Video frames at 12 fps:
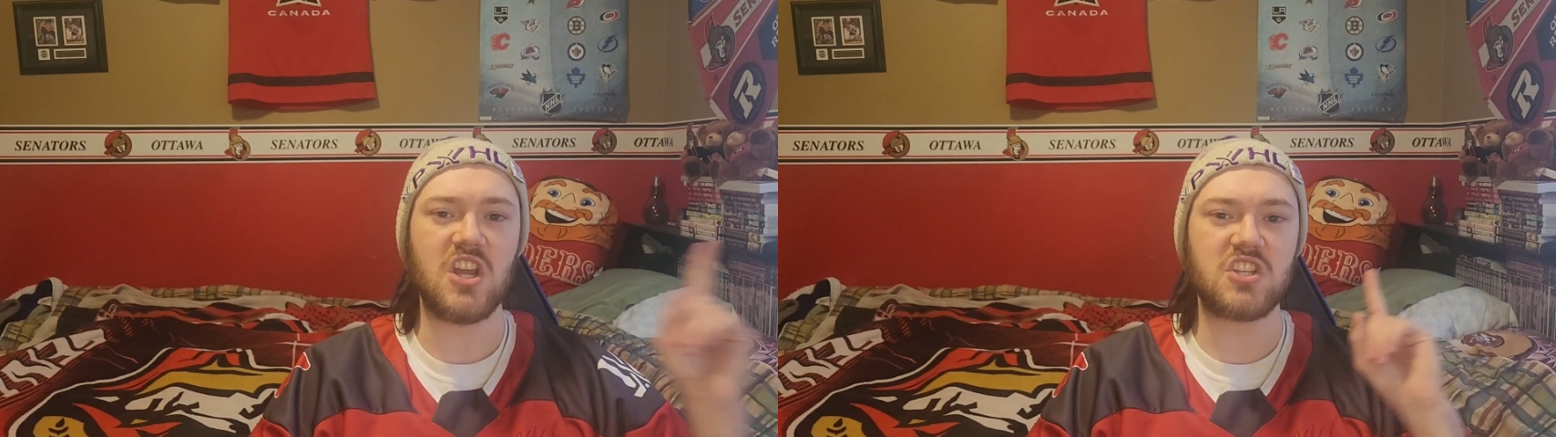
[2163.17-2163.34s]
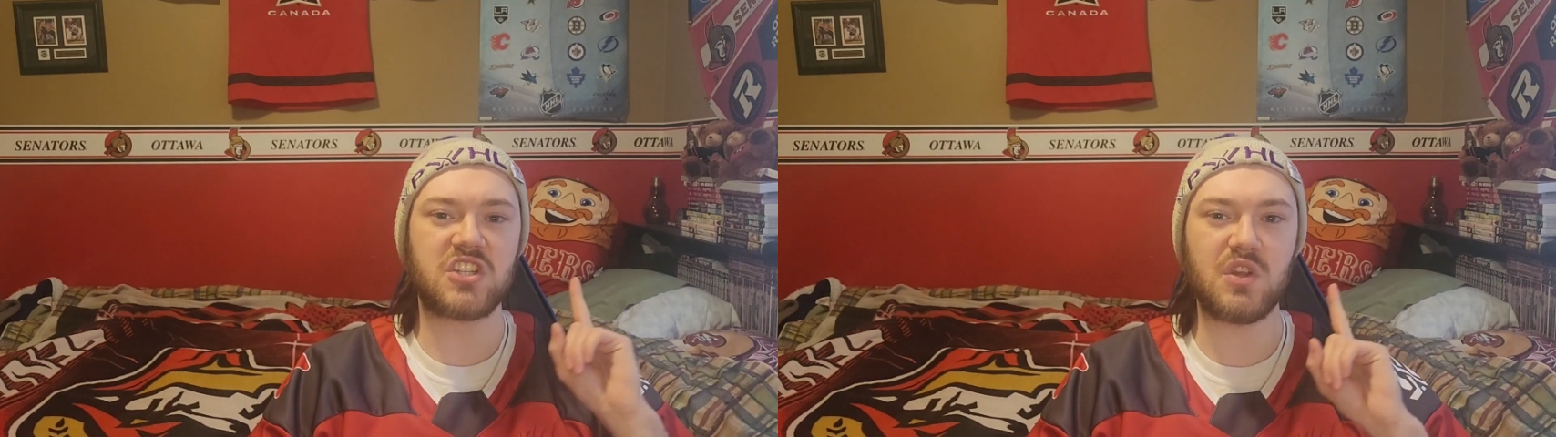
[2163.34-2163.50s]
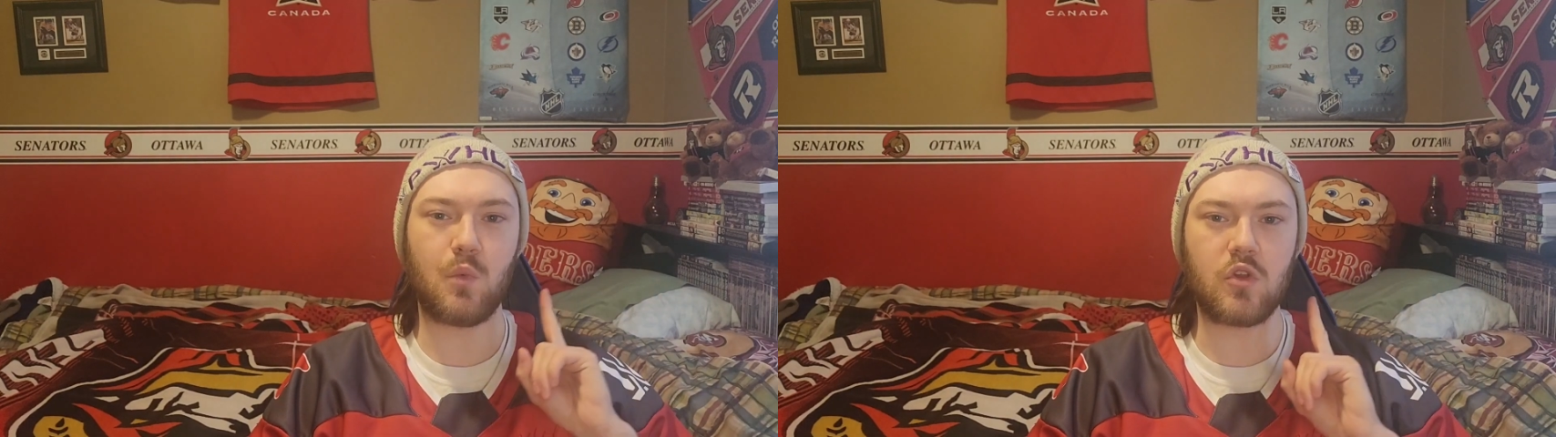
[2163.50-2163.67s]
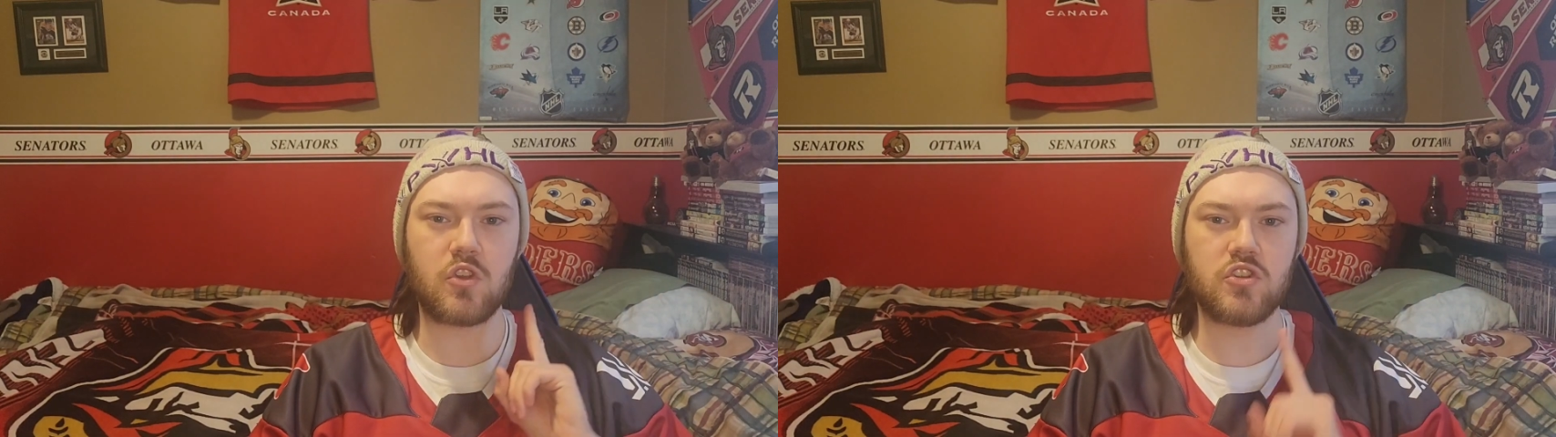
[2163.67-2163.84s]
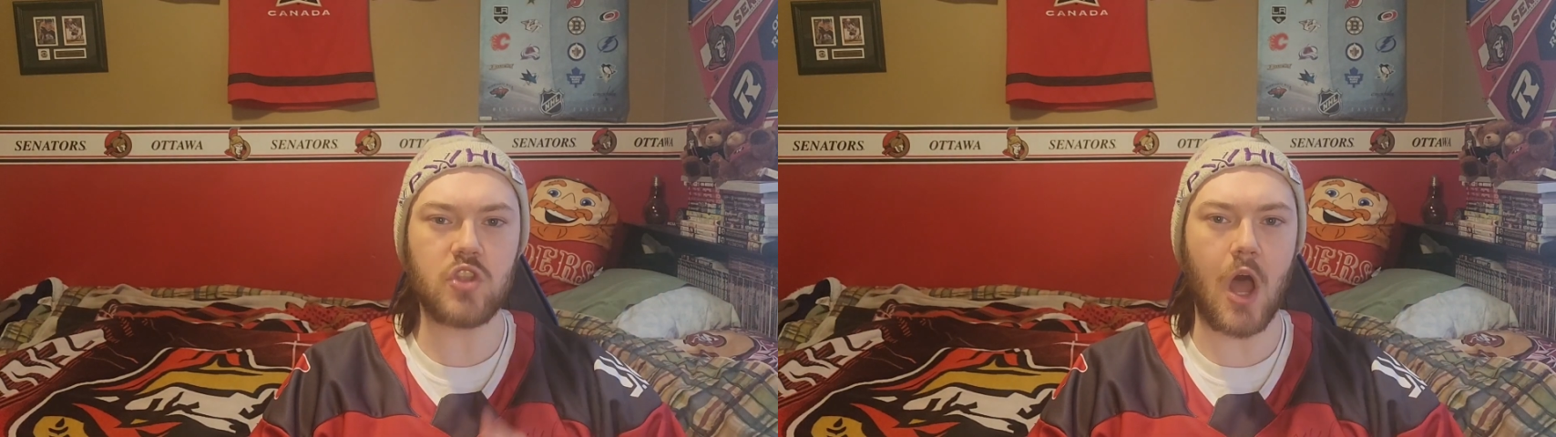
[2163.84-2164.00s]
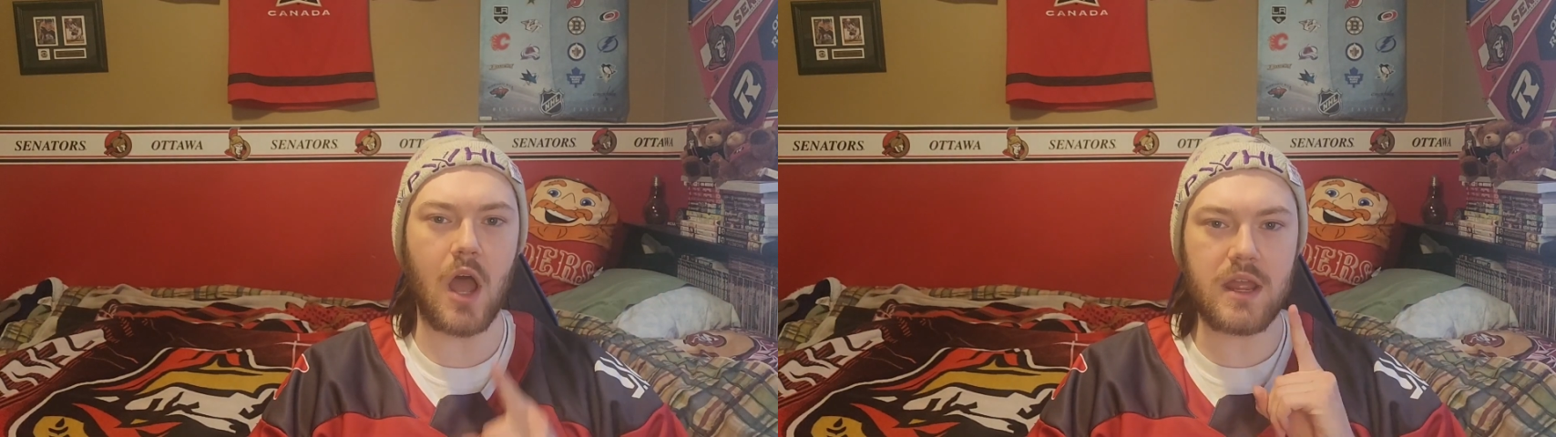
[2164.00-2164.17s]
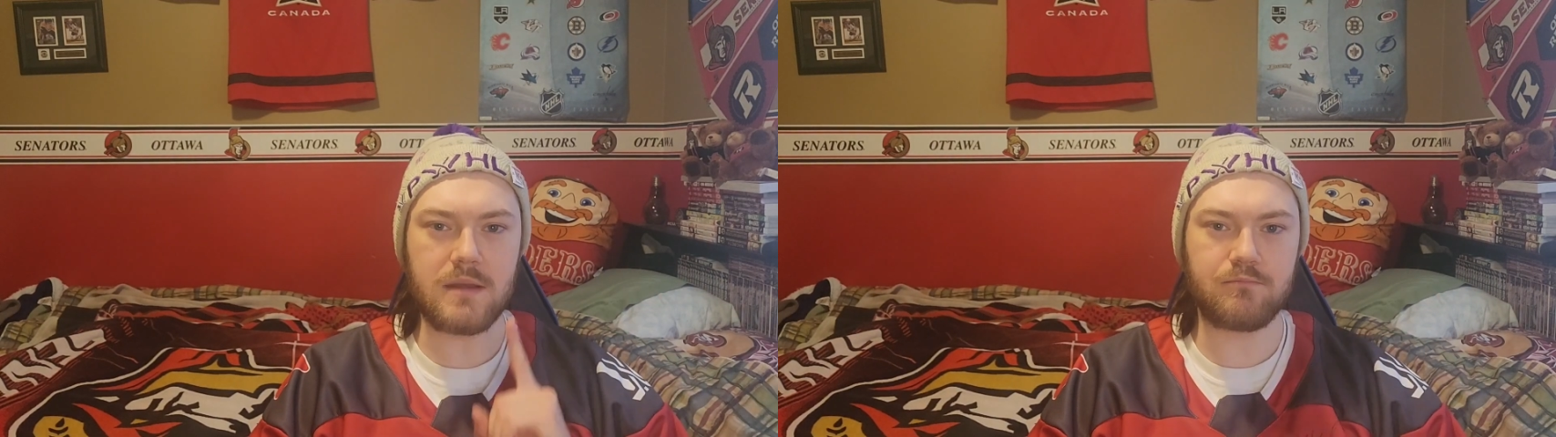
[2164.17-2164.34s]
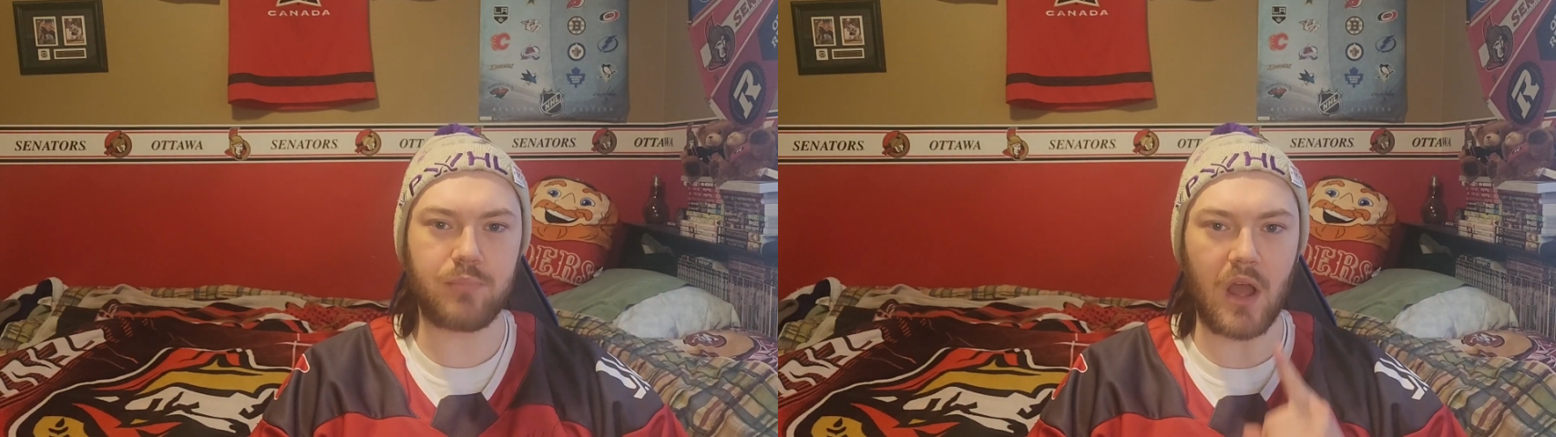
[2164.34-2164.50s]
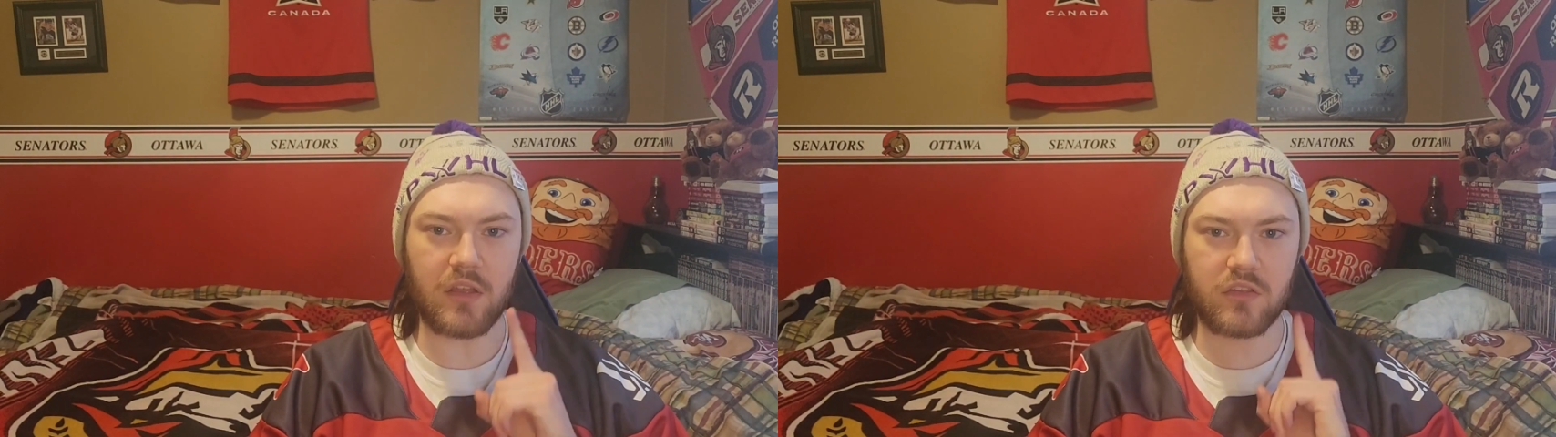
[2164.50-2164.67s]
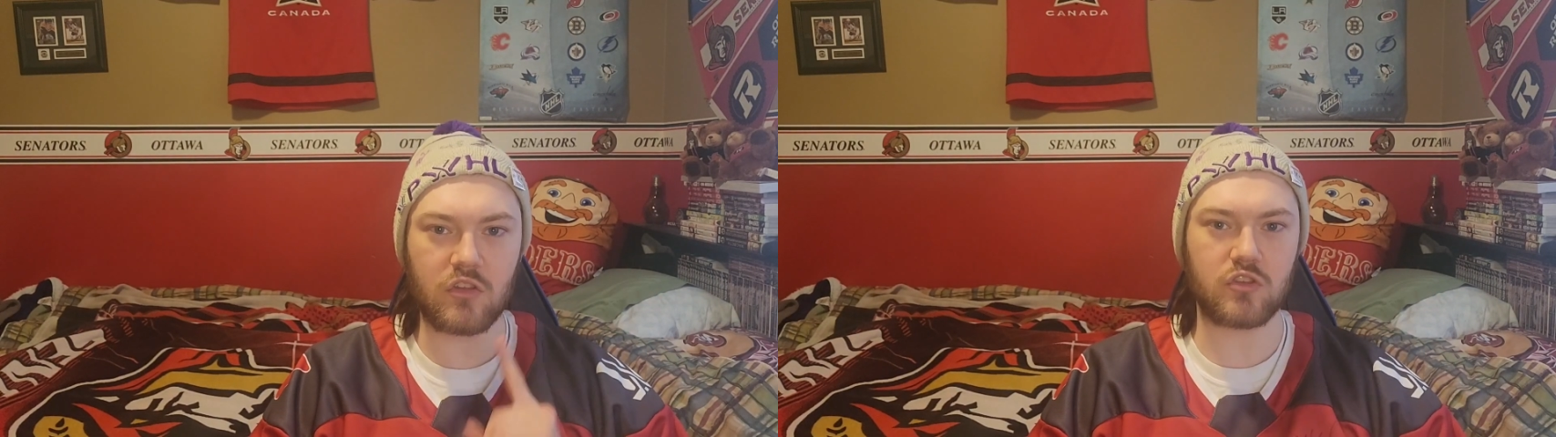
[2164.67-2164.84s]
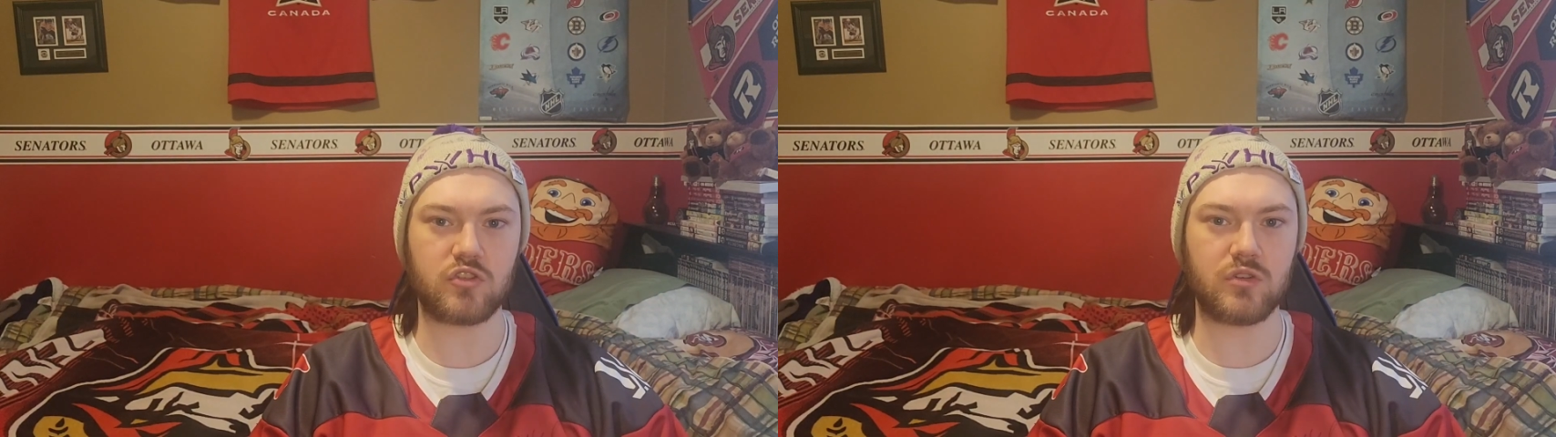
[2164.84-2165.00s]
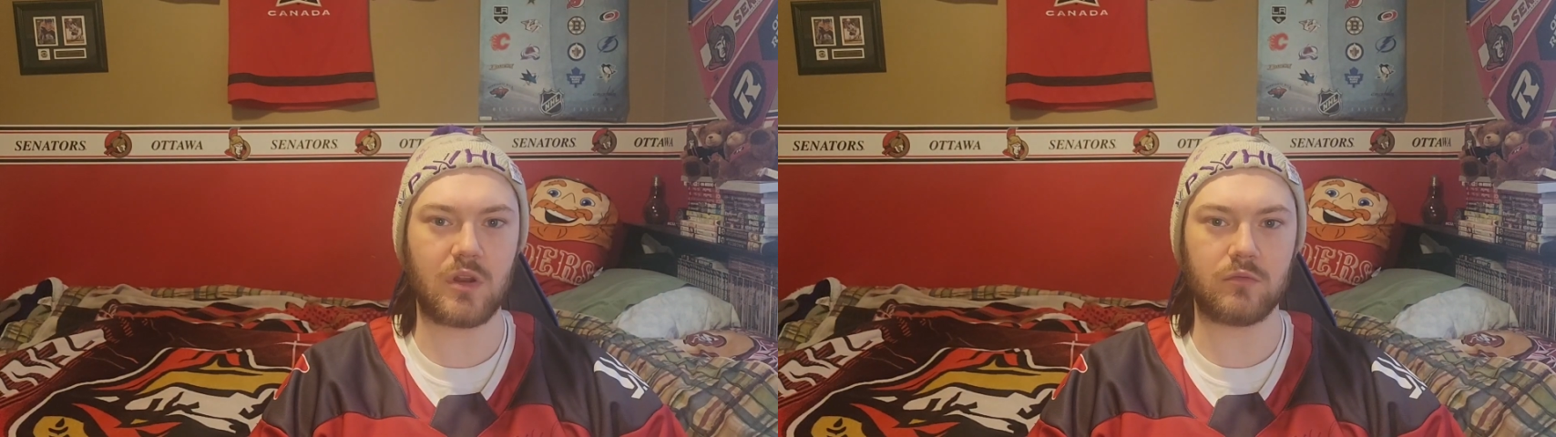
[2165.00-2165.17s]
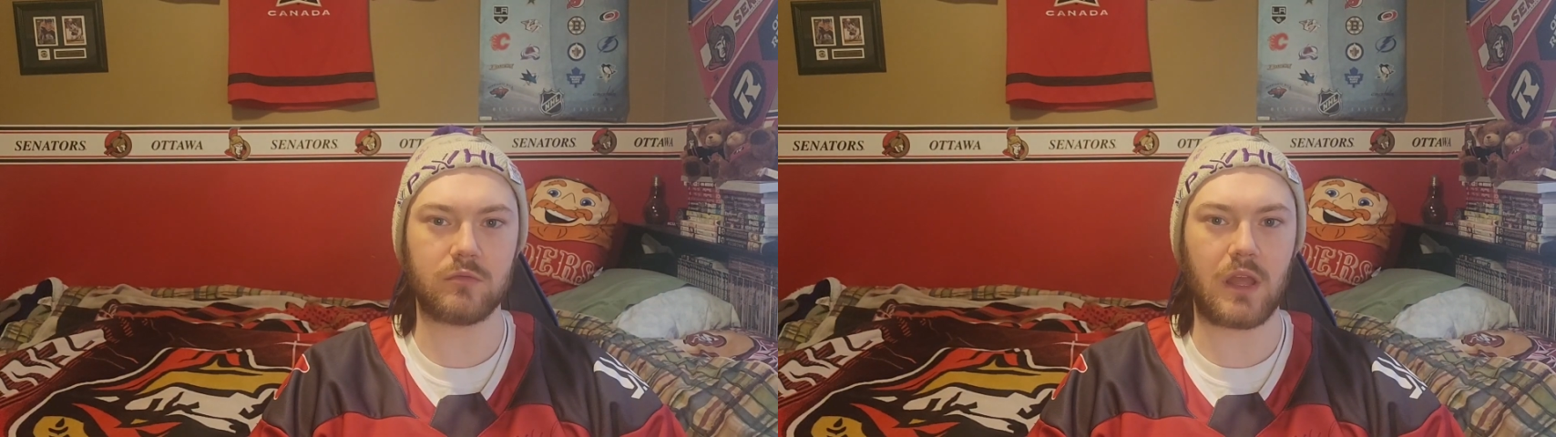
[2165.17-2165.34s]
She was not in Boston's shootout